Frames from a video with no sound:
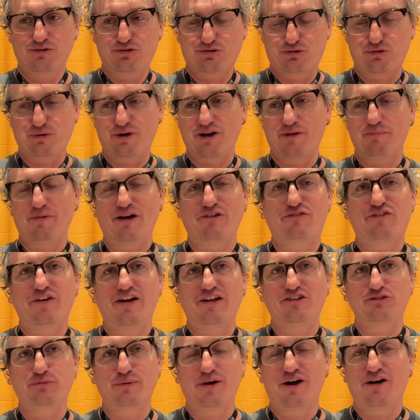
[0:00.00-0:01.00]
three of my
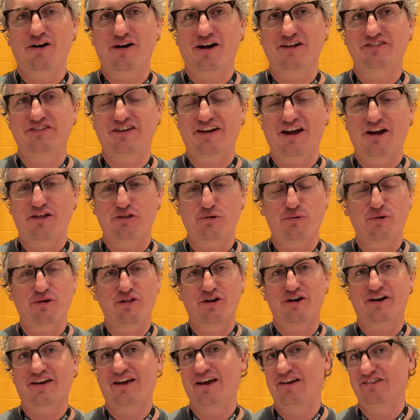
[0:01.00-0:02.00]
friends, we all got together with
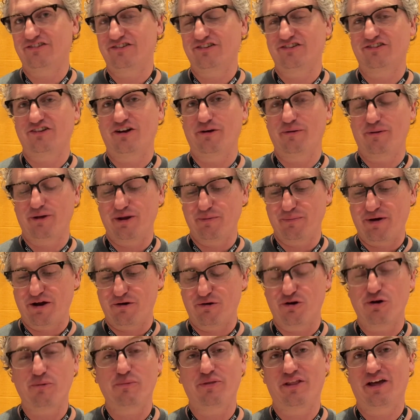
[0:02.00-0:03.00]
our cases in, in my
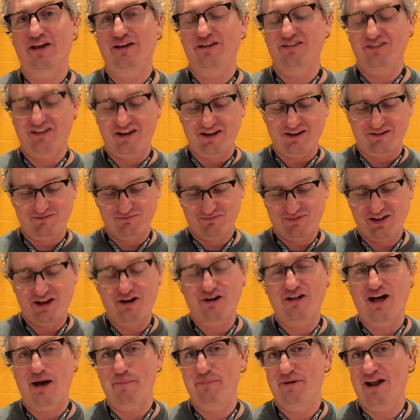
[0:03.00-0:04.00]
room, and they, they, they
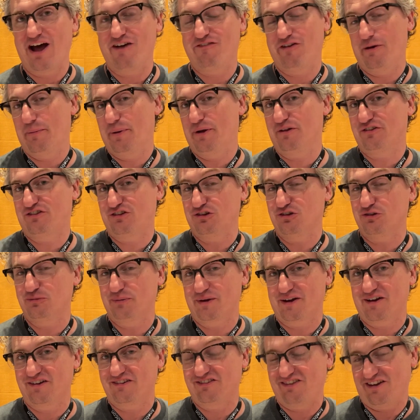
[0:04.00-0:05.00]
all happen to have ML2s
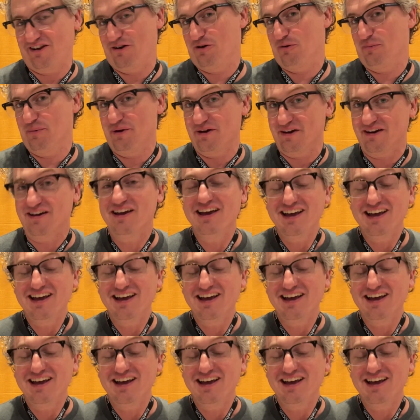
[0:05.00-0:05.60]
because they know me.